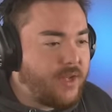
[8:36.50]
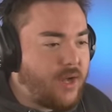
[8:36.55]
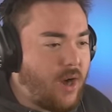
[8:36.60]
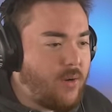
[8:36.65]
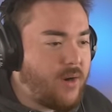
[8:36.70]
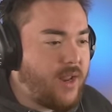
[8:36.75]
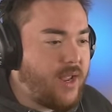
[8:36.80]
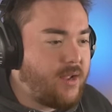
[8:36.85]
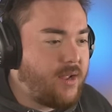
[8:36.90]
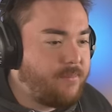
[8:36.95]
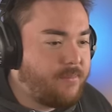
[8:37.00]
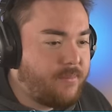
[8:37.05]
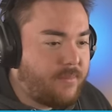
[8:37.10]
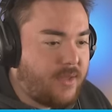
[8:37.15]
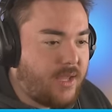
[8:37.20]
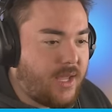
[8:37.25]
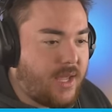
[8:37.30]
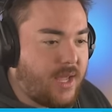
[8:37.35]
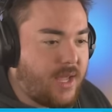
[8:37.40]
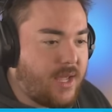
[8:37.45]
coding
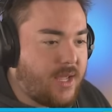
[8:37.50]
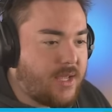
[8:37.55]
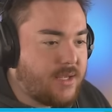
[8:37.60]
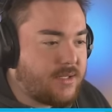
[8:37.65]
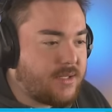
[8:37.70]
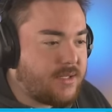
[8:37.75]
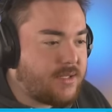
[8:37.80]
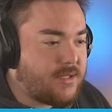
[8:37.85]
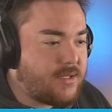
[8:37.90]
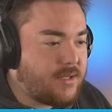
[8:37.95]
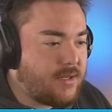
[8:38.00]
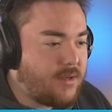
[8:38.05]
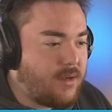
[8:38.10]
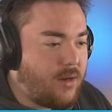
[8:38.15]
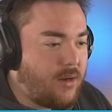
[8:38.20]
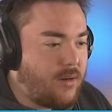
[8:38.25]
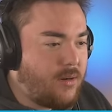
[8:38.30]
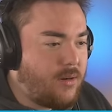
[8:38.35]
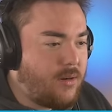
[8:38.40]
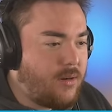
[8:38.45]
is
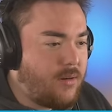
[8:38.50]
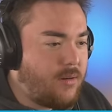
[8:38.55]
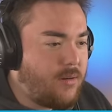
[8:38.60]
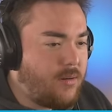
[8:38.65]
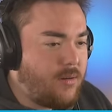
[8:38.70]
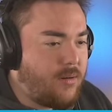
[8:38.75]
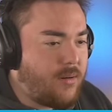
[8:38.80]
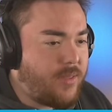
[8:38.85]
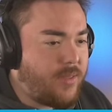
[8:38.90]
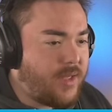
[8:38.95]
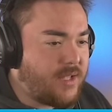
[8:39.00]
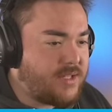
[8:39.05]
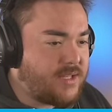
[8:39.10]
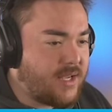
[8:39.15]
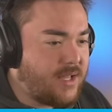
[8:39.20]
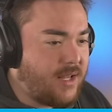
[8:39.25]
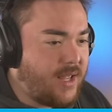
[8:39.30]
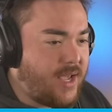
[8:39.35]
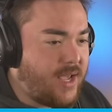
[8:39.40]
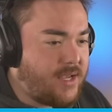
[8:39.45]
oh, I think it's
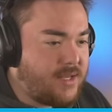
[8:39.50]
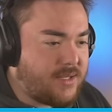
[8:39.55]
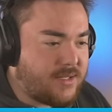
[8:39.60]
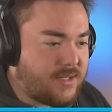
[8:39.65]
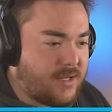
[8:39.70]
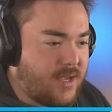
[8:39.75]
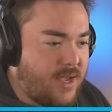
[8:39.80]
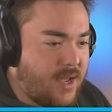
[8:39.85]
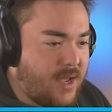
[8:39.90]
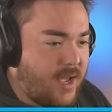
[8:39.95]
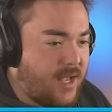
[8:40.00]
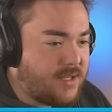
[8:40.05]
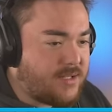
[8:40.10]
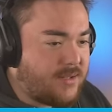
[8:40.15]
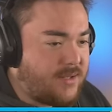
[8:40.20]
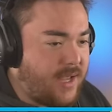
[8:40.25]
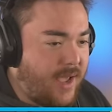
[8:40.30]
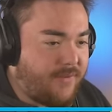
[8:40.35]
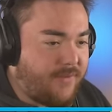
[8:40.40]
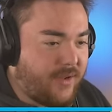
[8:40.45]
a glaze. It's
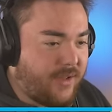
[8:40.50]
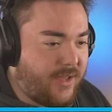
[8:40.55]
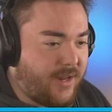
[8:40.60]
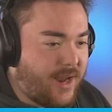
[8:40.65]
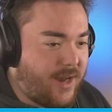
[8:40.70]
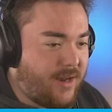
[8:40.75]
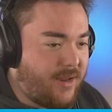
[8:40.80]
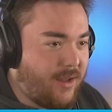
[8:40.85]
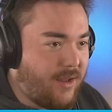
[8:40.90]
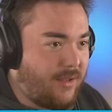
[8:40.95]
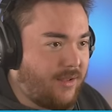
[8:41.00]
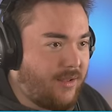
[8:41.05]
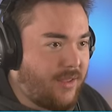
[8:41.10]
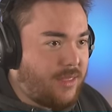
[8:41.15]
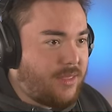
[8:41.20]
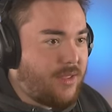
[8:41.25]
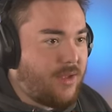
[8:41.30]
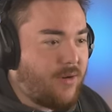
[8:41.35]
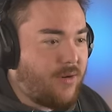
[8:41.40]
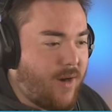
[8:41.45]
definitely not a
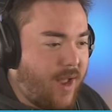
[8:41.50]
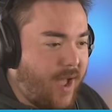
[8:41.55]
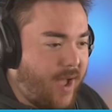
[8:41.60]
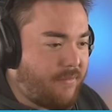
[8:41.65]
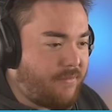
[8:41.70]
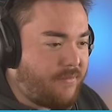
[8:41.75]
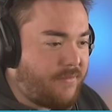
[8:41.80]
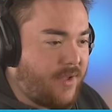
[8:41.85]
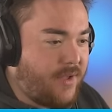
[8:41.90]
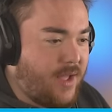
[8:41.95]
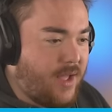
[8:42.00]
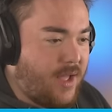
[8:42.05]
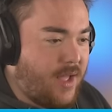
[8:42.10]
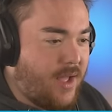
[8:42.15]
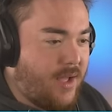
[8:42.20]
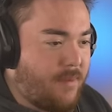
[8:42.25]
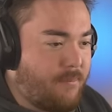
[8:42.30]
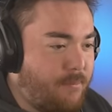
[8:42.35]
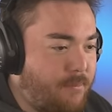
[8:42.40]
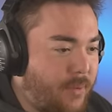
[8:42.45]
lithograph.
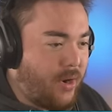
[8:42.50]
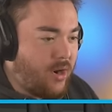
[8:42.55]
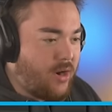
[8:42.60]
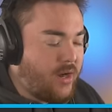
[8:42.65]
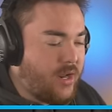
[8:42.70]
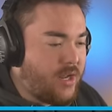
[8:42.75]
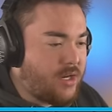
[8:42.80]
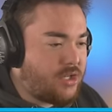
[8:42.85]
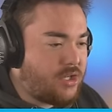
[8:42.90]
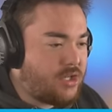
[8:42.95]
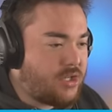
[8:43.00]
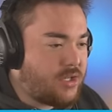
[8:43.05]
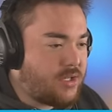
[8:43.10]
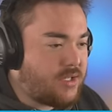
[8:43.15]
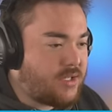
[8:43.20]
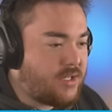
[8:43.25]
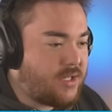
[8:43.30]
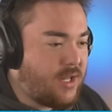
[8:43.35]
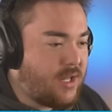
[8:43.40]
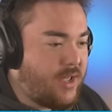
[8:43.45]
Burnish,
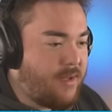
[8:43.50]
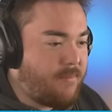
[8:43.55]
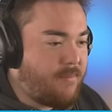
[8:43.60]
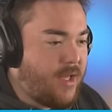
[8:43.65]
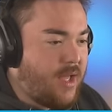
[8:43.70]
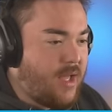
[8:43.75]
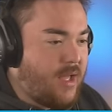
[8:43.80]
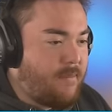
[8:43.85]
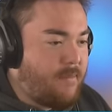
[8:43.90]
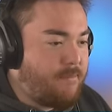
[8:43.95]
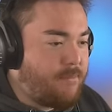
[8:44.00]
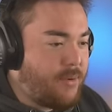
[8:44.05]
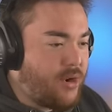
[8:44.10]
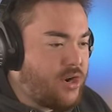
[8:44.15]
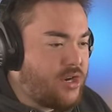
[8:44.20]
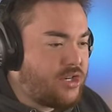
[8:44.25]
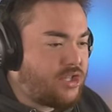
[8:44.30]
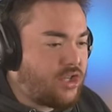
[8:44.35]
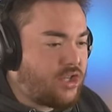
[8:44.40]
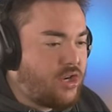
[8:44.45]
slip.
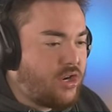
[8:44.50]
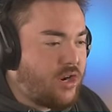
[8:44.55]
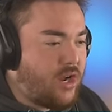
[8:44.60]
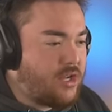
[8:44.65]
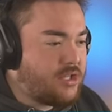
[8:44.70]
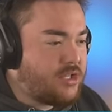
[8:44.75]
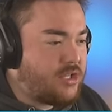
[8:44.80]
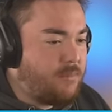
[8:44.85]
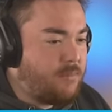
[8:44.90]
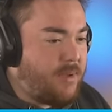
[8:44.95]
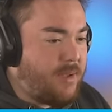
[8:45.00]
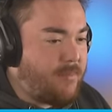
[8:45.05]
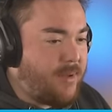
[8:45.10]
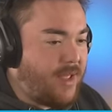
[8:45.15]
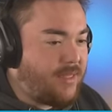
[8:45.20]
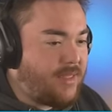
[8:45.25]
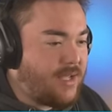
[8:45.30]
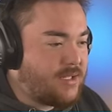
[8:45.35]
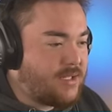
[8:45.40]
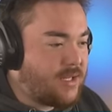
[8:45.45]
Burnish could also be, but
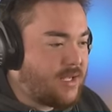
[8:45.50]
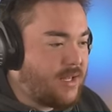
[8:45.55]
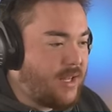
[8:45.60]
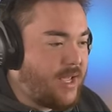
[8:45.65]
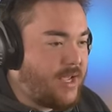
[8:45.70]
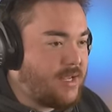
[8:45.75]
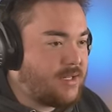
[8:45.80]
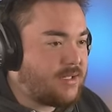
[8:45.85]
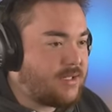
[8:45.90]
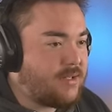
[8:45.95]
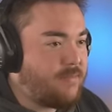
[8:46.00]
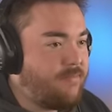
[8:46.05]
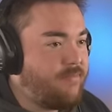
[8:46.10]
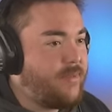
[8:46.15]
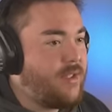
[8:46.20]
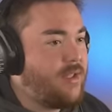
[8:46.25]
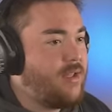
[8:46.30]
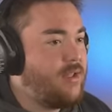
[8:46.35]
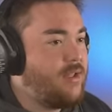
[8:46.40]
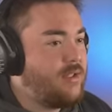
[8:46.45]
I think it's a glaze.
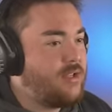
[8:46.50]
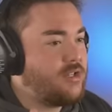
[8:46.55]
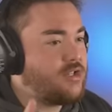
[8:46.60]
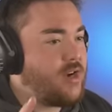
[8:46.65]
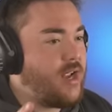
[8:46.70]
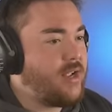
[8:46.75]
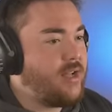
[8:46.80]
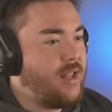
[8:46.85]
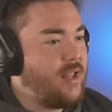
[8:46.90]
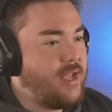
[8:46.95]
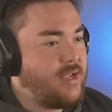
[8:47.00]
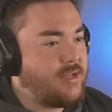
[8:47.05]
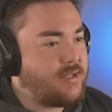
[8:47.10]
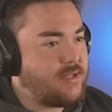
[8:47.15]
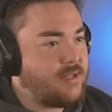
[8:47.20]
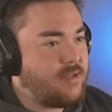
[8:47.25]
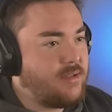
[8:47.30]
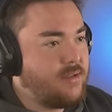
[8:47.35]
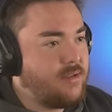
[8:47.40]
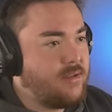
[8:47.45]
Let's try
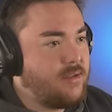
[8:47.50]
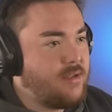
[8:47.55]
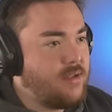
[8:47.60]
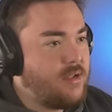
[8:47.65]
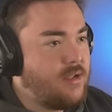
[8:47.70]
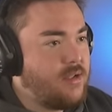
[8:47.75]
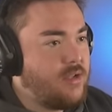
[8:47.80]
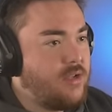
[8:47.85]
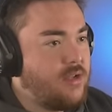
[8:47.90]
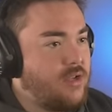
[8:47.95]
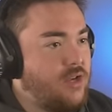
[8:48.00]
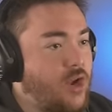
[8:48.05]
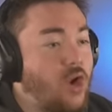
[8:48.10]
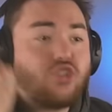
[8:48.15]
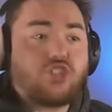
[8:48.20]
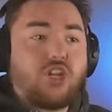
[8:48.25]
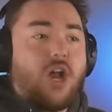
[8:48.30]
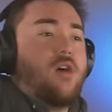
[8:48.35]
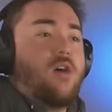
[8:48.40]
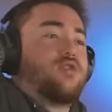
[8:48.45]
glaze. You
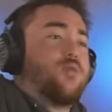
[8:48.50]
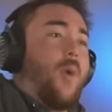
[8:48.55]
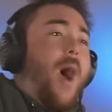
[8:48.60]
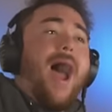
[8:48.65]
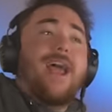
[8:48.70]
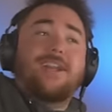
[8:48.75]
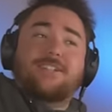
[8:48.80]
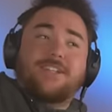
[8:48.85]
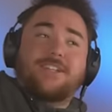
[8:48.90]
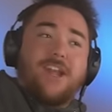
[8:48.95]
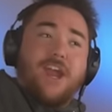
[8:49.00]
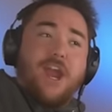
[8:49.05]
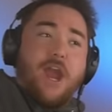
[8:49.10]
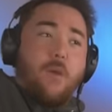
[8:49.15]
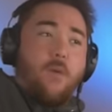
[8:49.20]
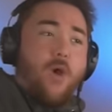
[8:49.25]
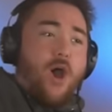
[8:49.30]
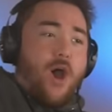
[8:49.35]
chose wisely! Woo!